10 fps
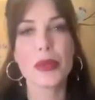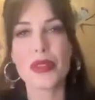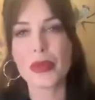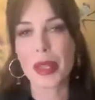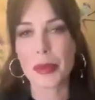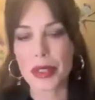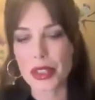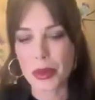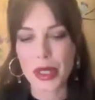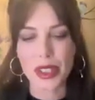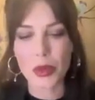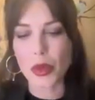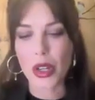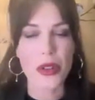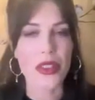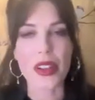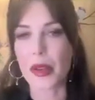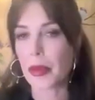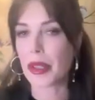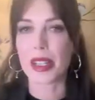movement up and doing the water
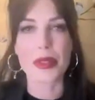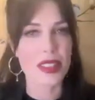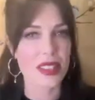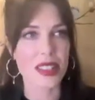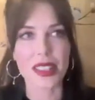therapy, I was,